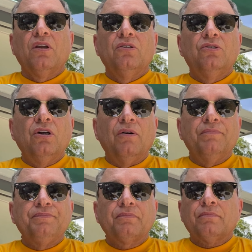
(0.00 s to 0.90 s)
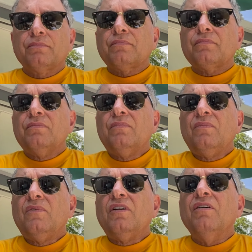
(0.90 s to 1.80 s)
so
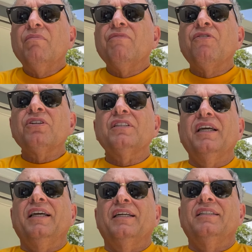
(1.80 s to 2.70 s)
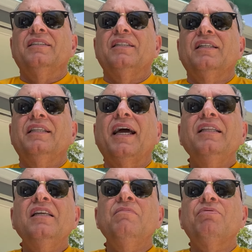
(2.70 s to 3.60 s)
first thing is
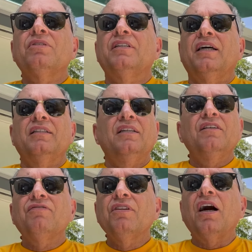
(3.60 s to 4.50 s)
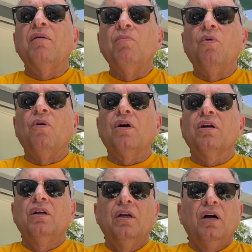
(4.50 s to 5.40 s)
90%, if not more,
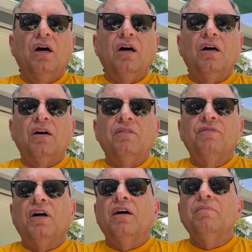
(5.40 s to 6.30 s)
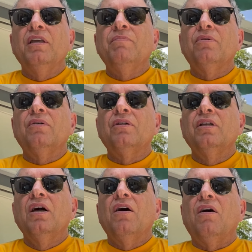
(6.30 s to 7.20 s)
of people
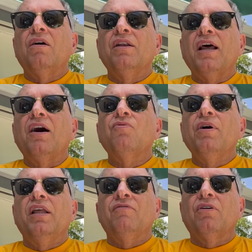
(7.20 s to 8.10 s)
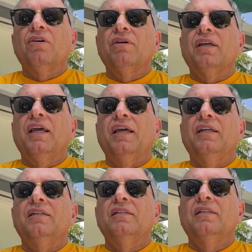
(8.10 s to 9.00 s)
are not ready for
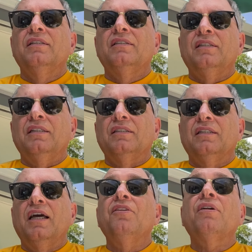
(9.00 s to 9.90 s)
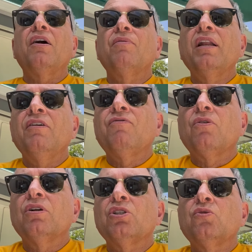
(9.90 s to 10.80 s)
hurricane season, and they're not ready
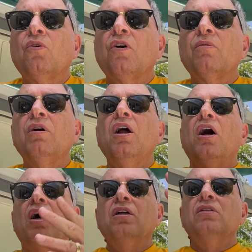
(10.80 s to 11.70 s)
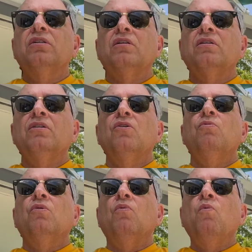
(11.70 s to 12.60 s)
for a storm until
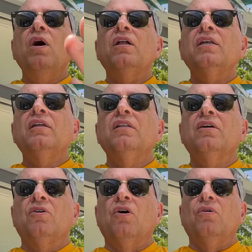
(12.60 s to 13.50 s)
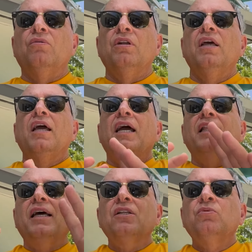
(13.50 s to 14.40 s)
we're well in the cone, and
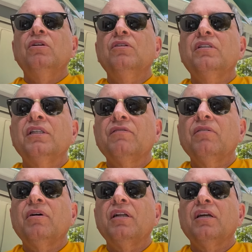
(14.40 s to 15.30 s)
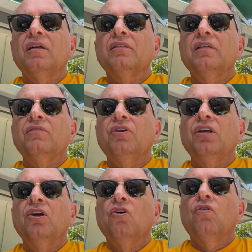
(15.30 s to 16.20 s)
that's when you see everybody on
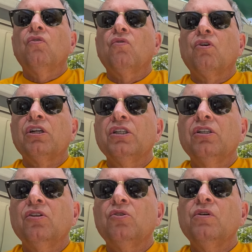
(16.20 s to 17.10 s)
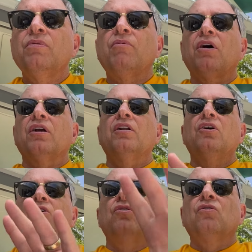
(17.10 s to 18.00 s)
TV rushing to the supermarket
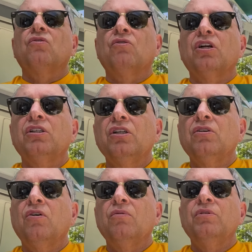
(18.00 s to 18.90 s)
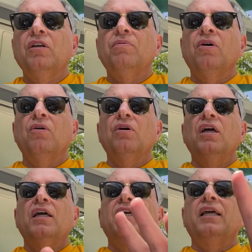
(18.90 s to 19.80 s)
or rushing to Home Depot
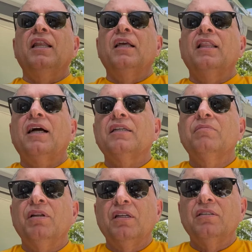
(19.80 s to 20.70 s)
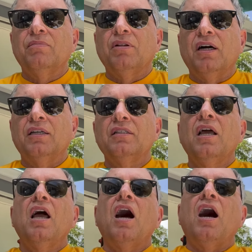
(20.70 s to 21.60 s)
getting last minute supplies.
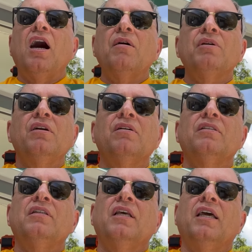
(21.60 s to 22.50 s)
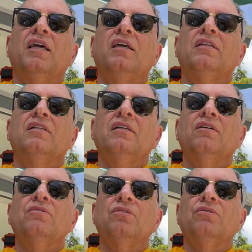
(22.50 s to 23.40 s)
I'm here today to
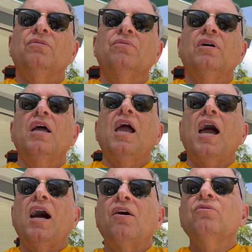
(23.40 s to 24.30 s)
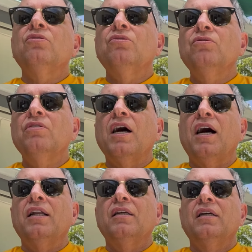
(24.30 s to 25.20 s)
tell you how to do
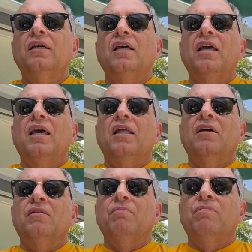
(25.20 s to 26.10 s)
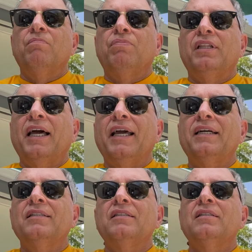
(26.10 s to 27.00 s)
that in a
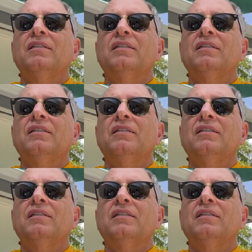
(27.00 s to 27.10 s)
planned